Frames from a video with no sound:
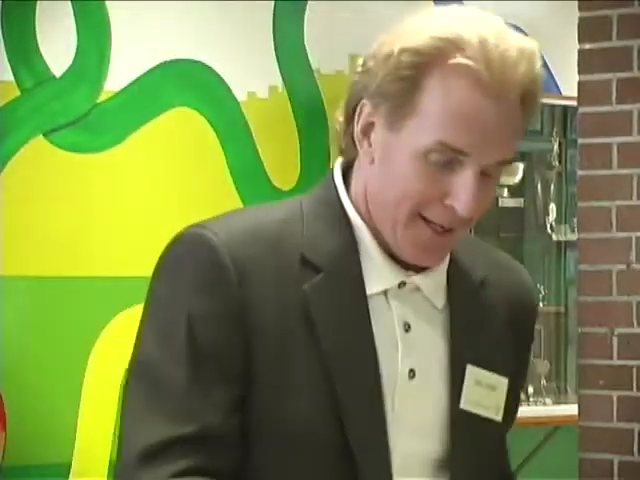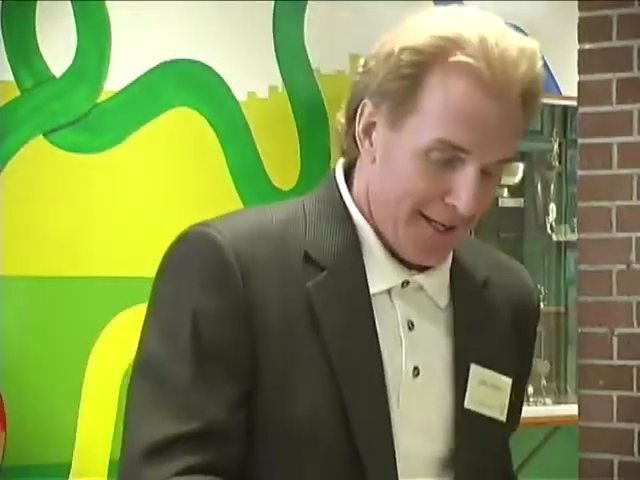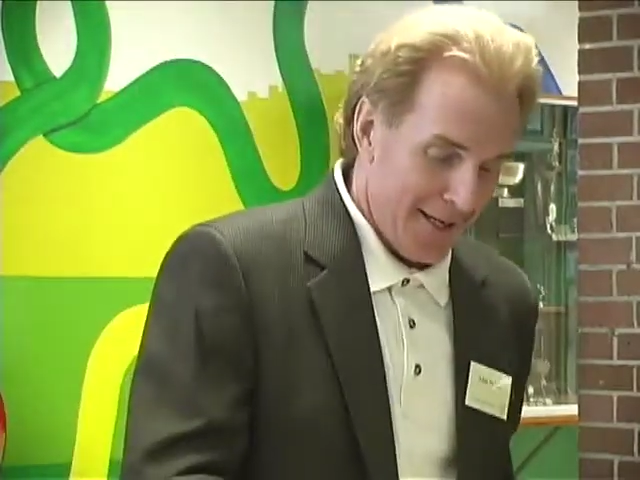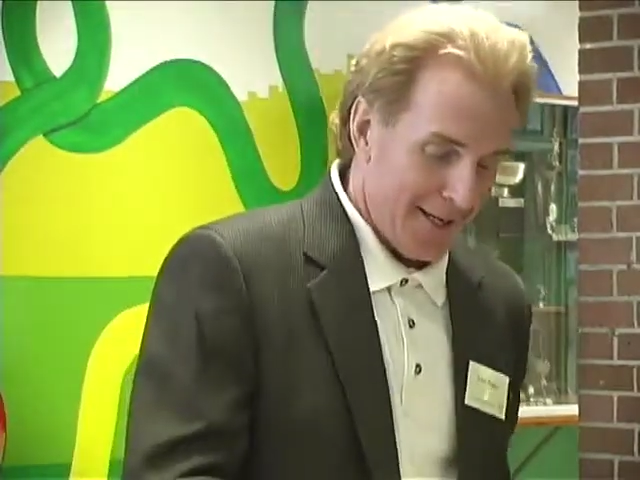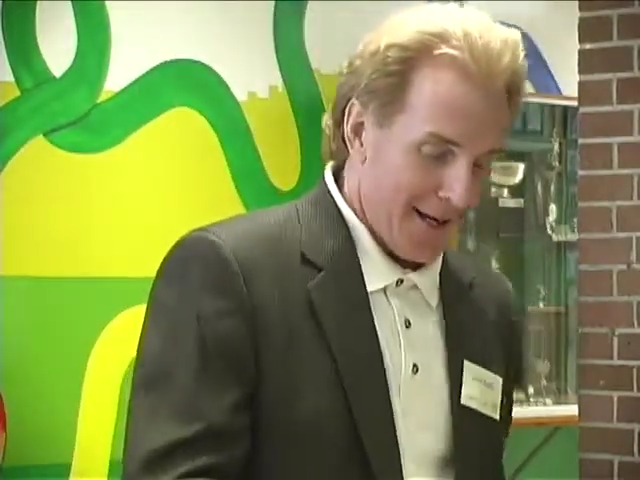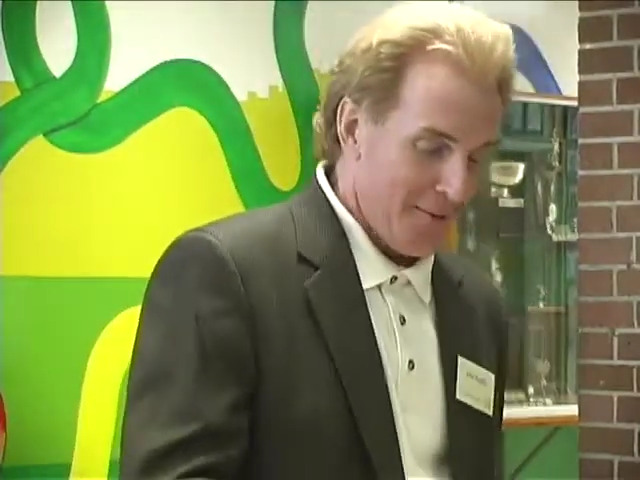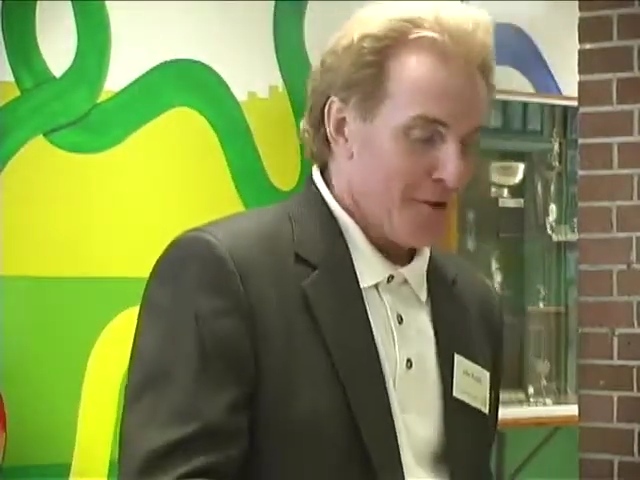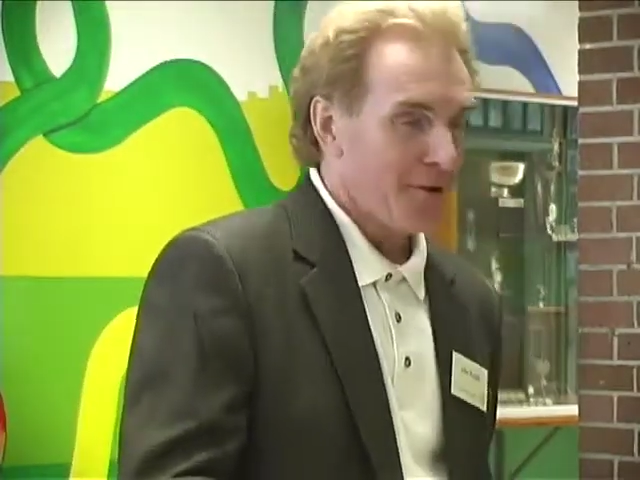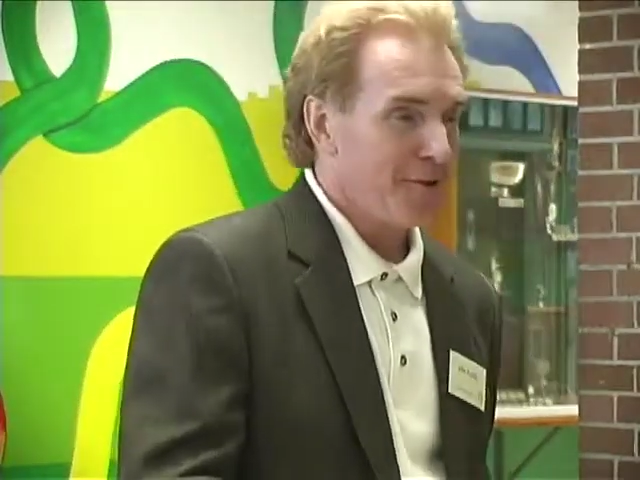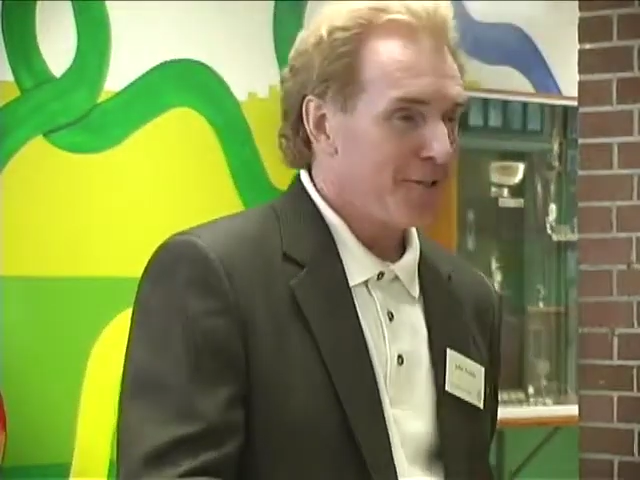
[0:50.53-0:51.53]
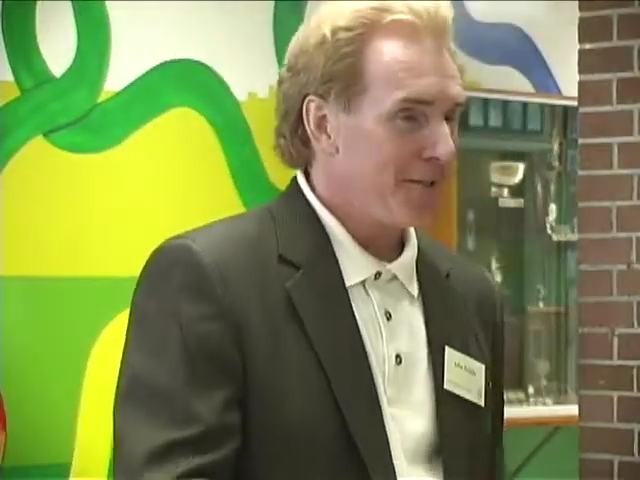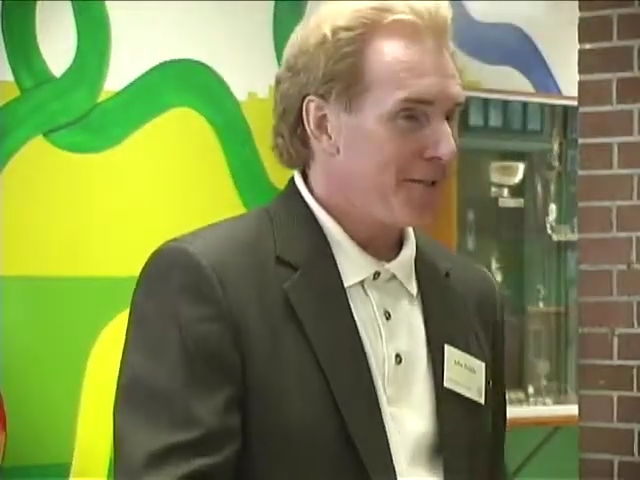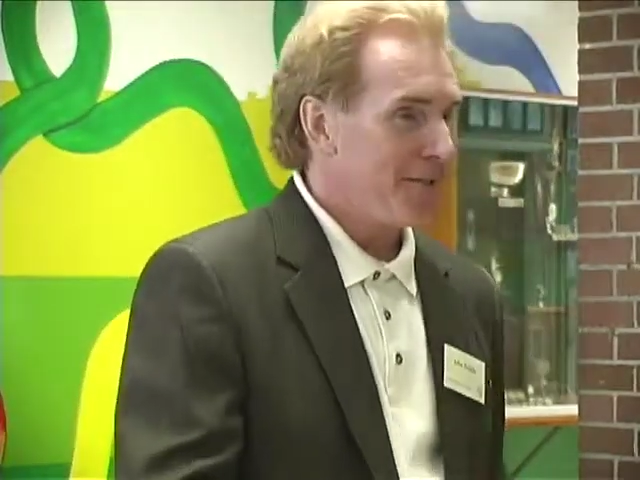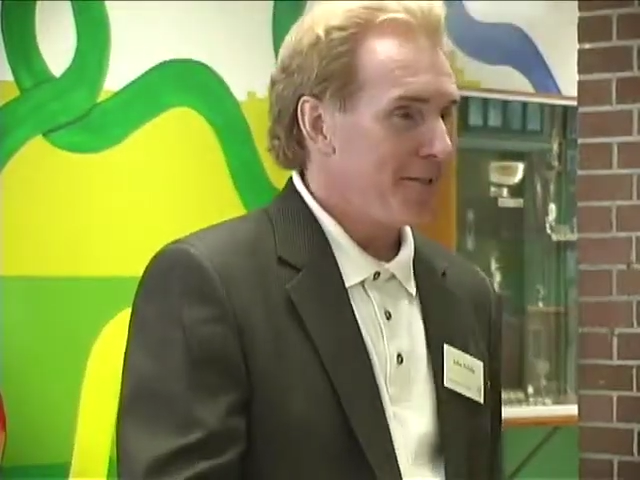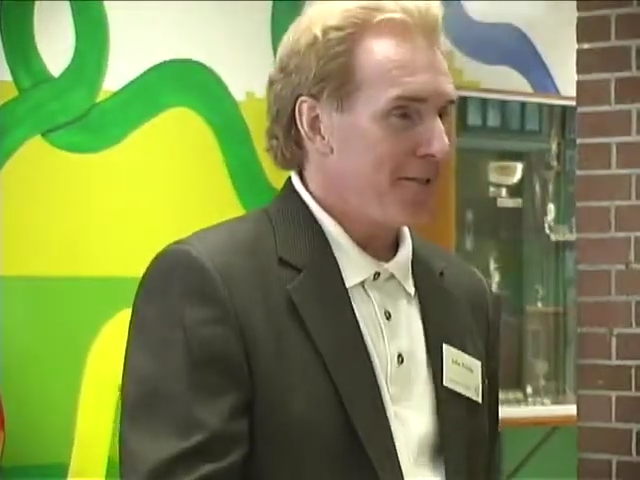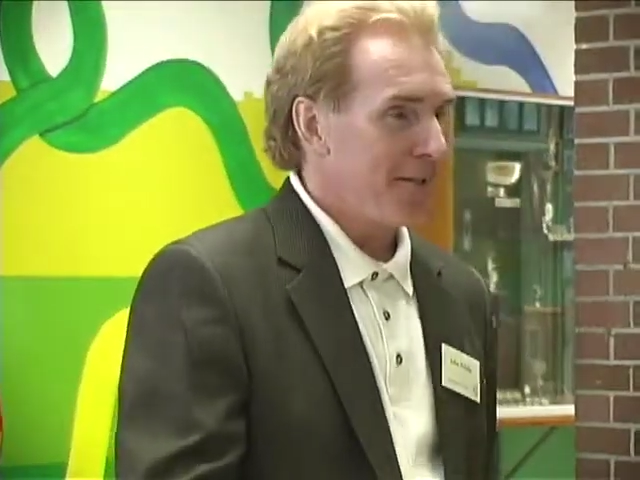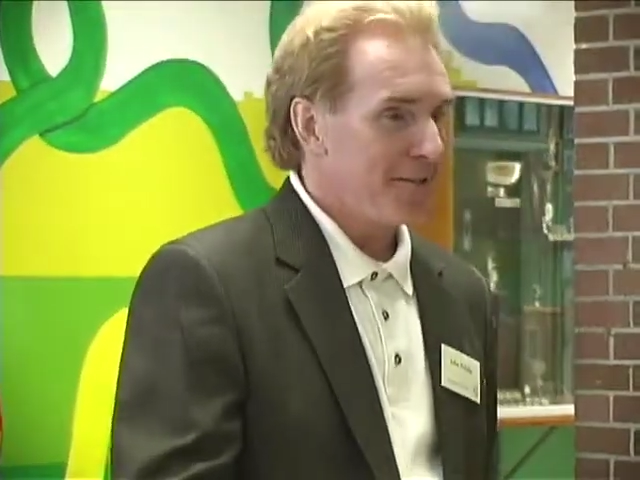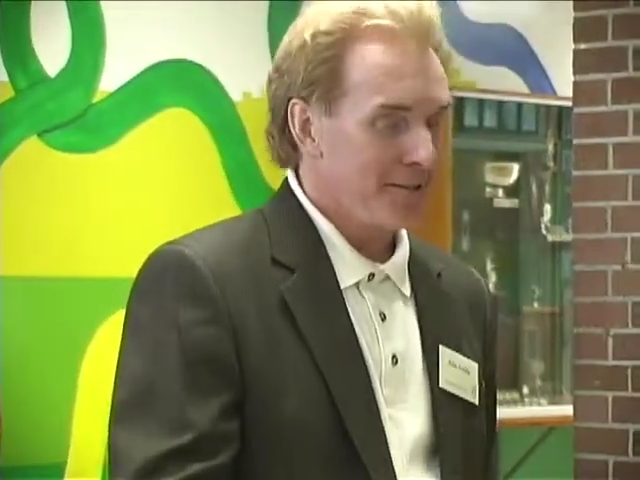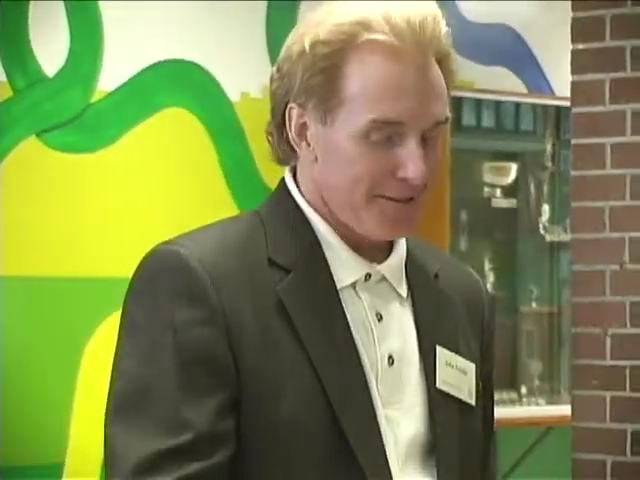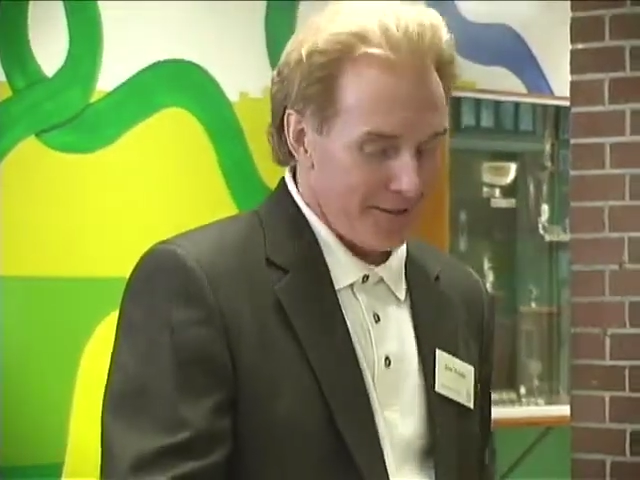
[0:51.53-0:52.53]
he came here in
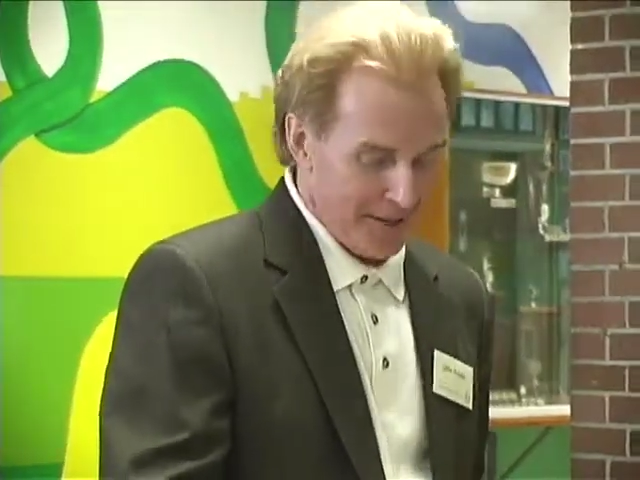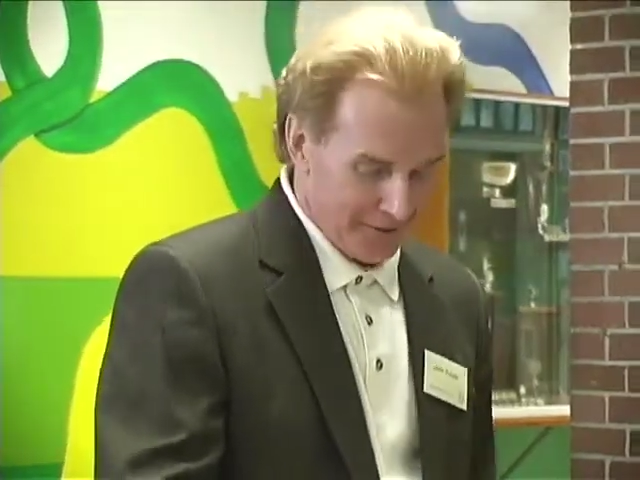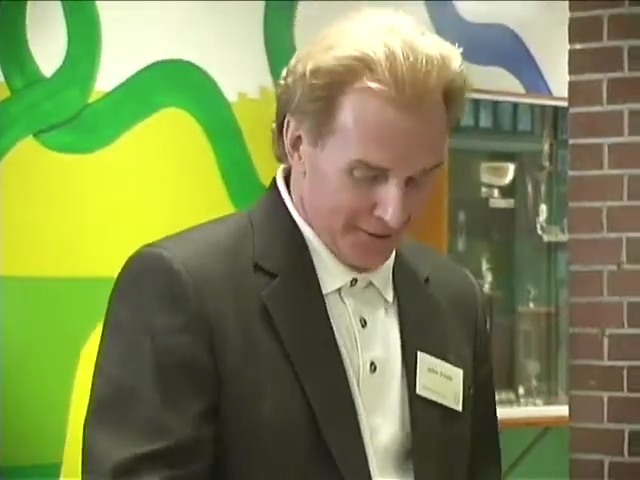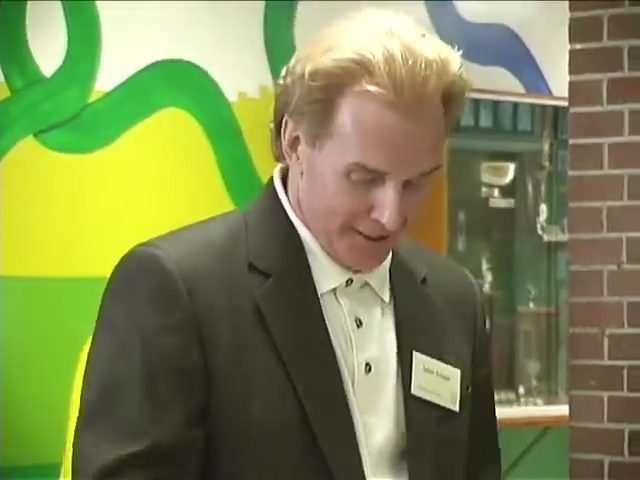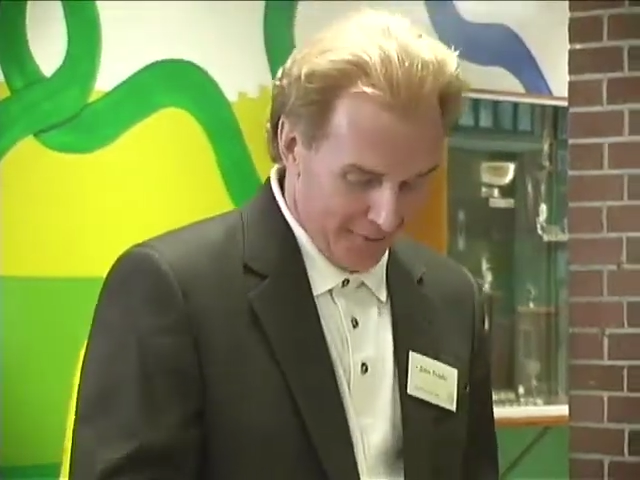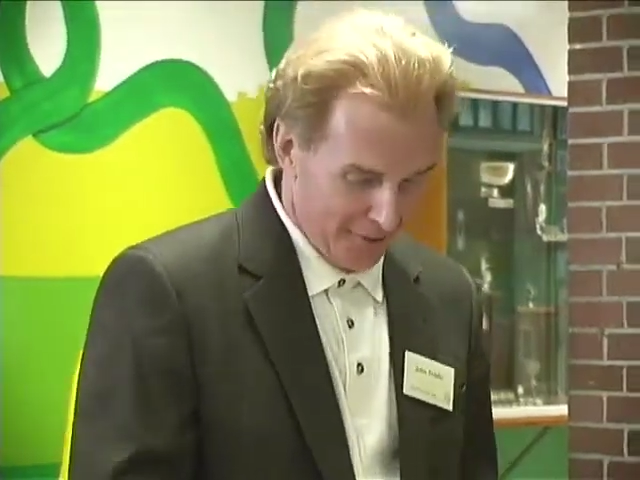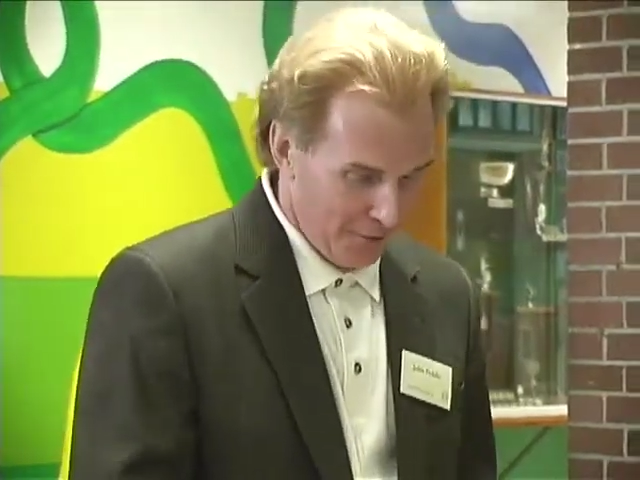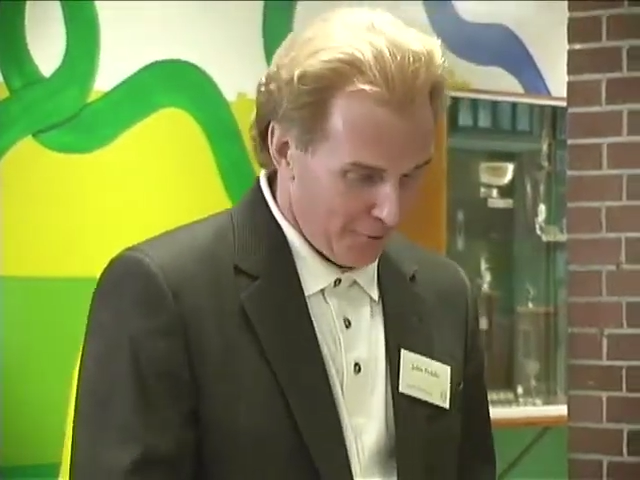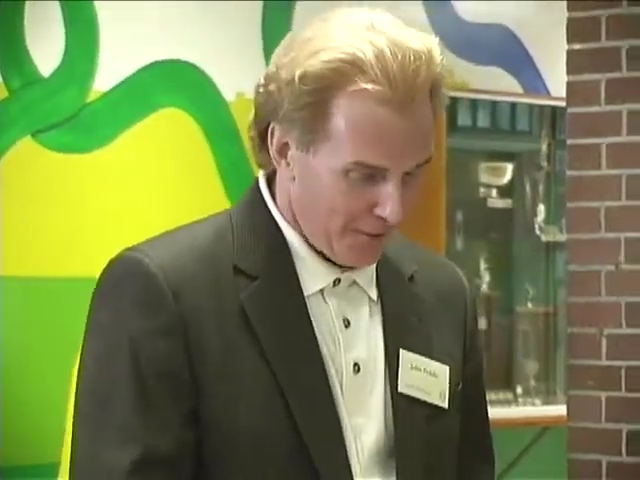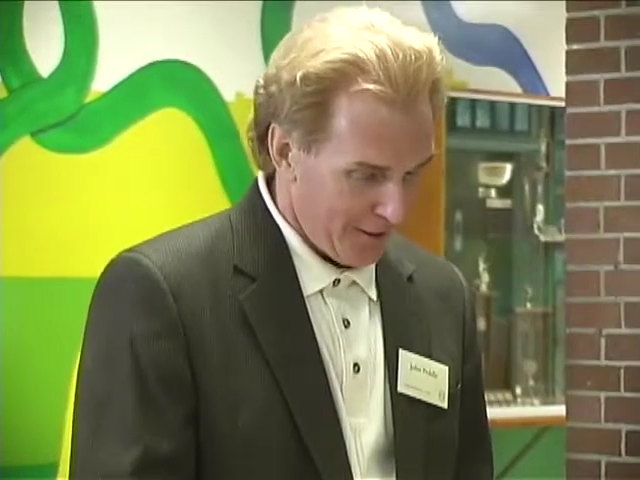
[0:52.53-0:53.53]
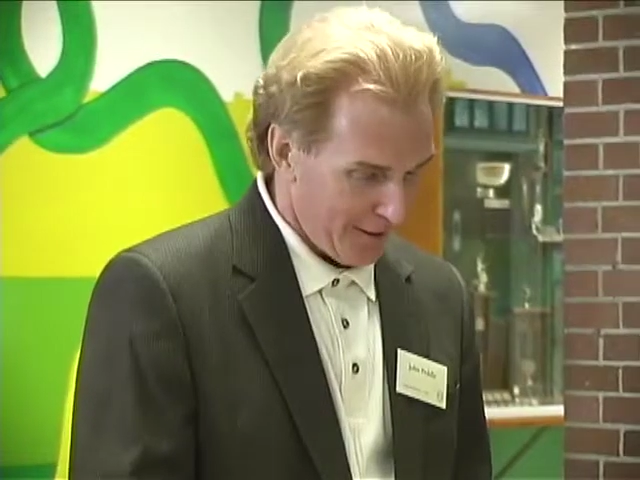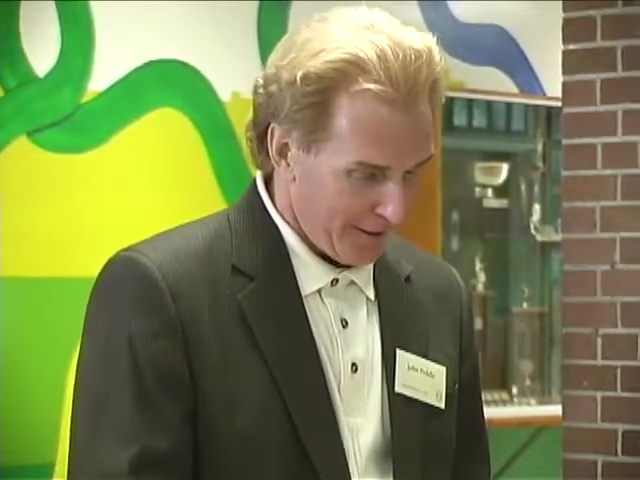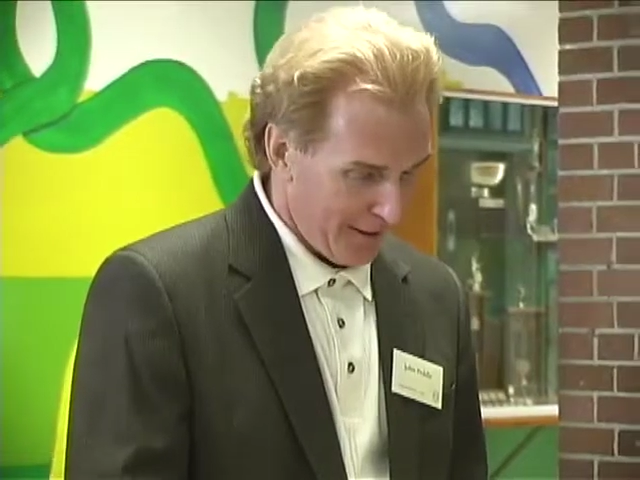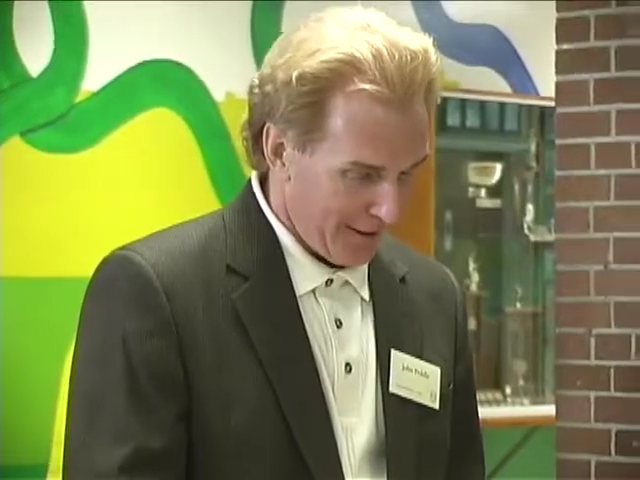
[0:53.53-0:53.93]
'66, stayed till '71, and